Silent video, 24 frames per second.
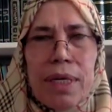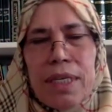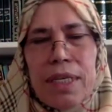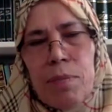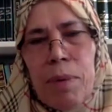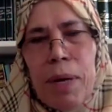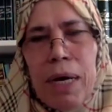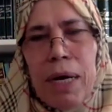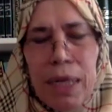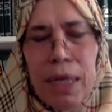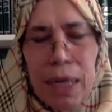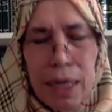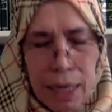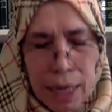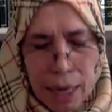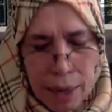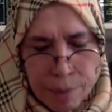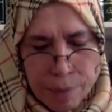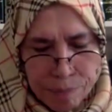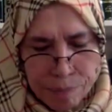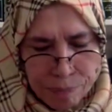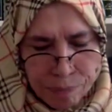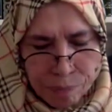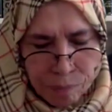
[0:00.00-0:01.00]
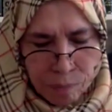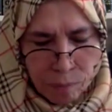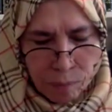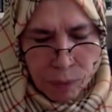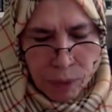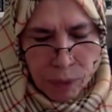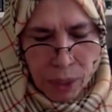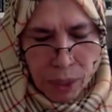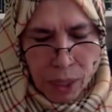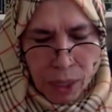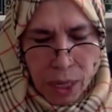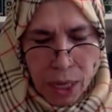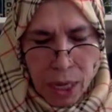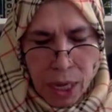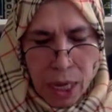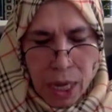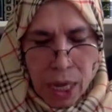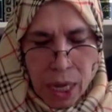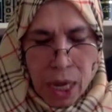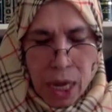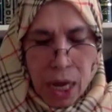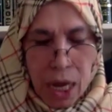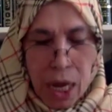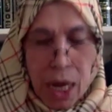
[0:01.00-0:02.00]
subhanallah
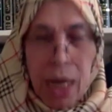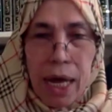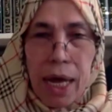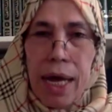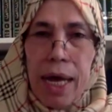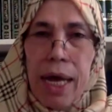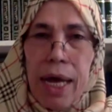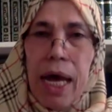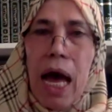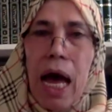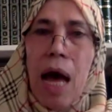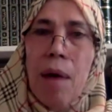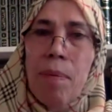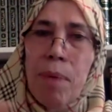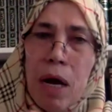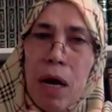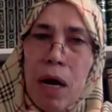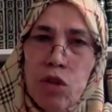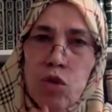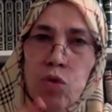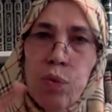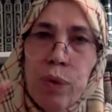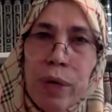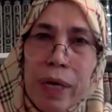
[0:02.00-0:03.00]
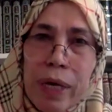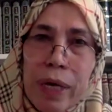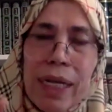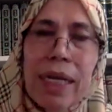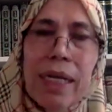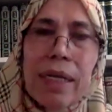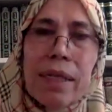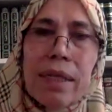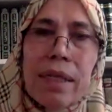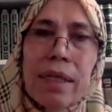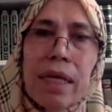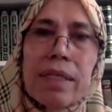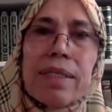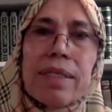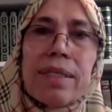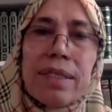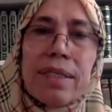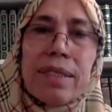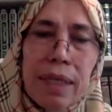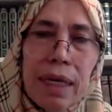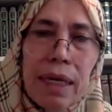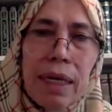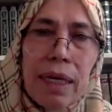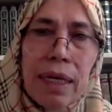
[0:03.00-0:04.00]
uh, about wearing the
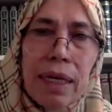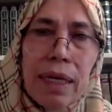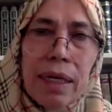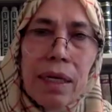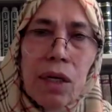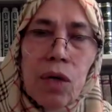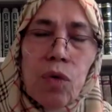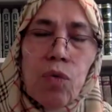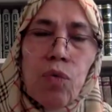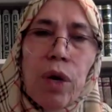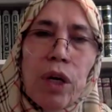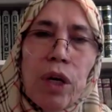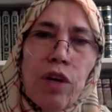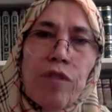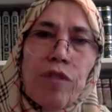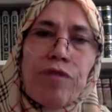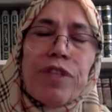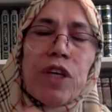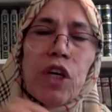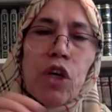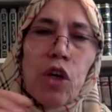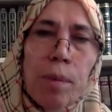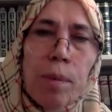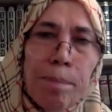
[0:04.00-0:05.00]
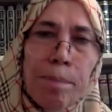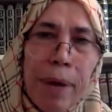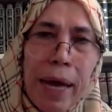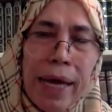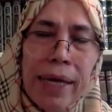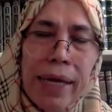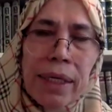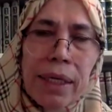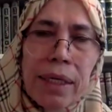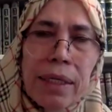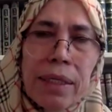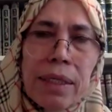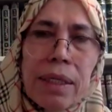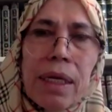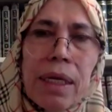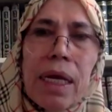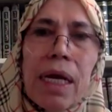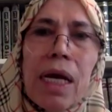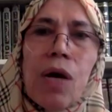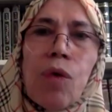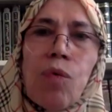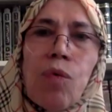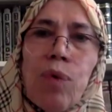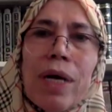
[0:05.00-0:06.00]
silk one of the companion
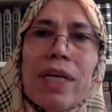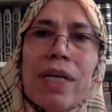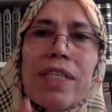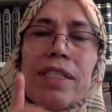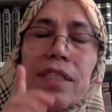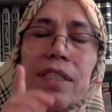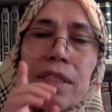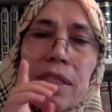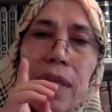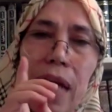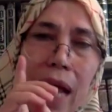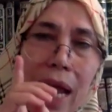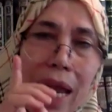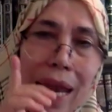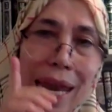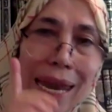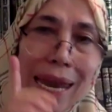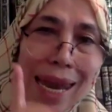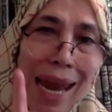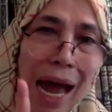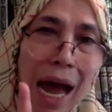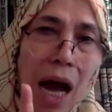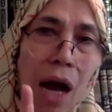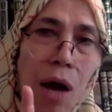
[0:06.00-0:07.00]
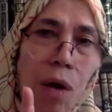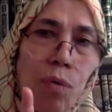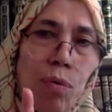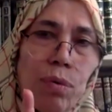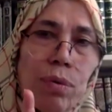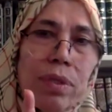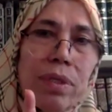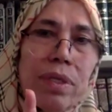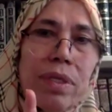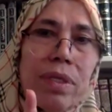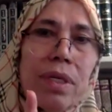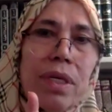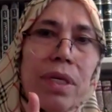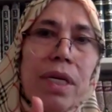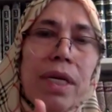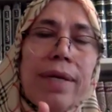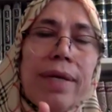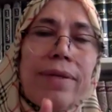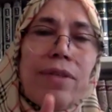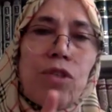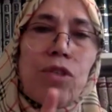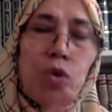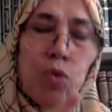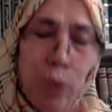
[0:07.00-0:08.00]
was allowed
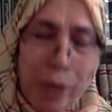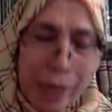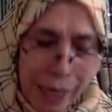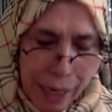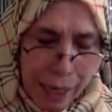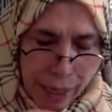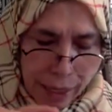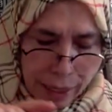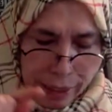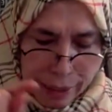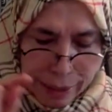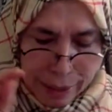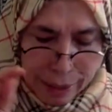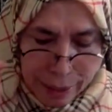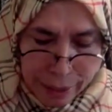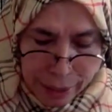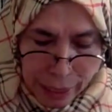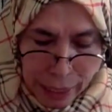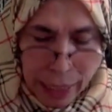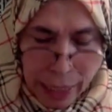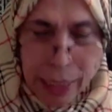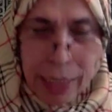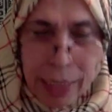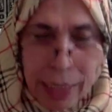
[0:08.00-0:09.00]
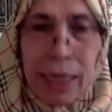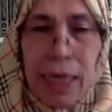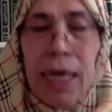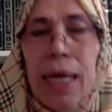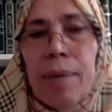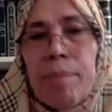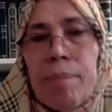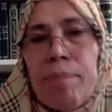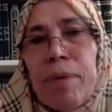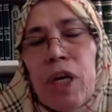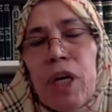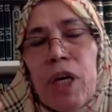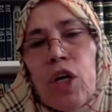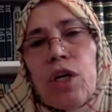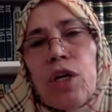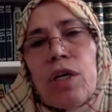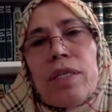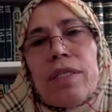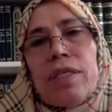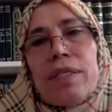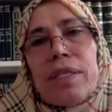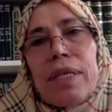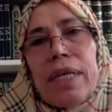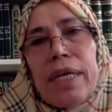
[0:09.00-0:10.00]
to wear silk
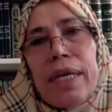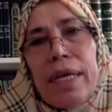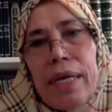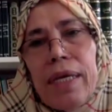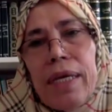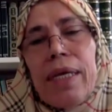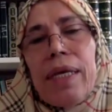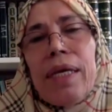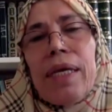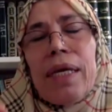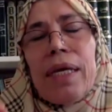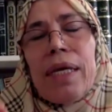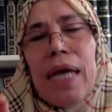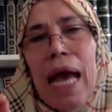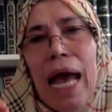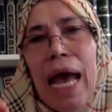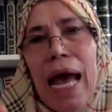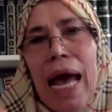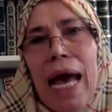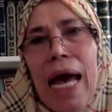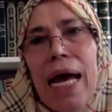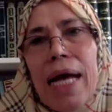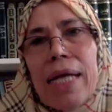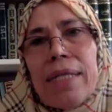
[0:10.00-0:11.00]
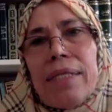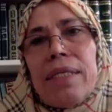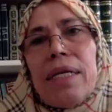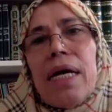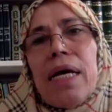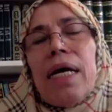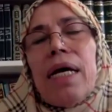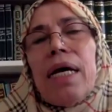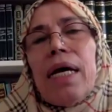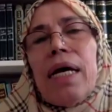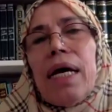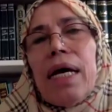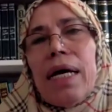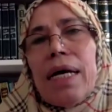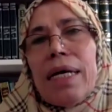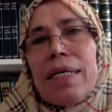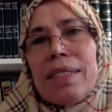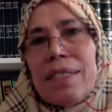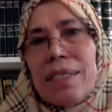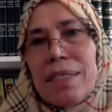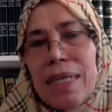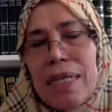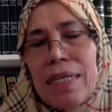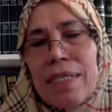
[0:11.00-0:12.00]
because he had a
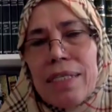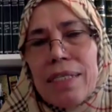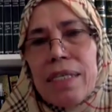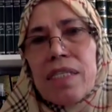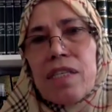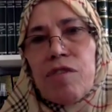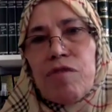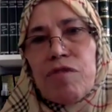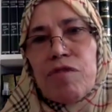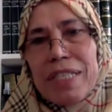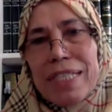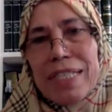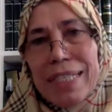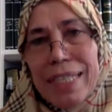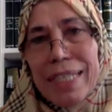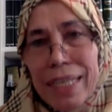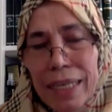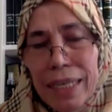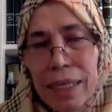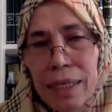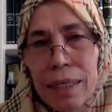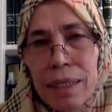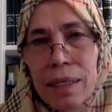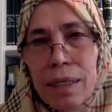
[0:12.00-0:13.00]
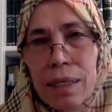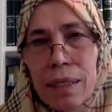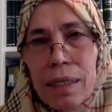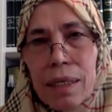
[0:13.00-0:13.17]
sensitive skin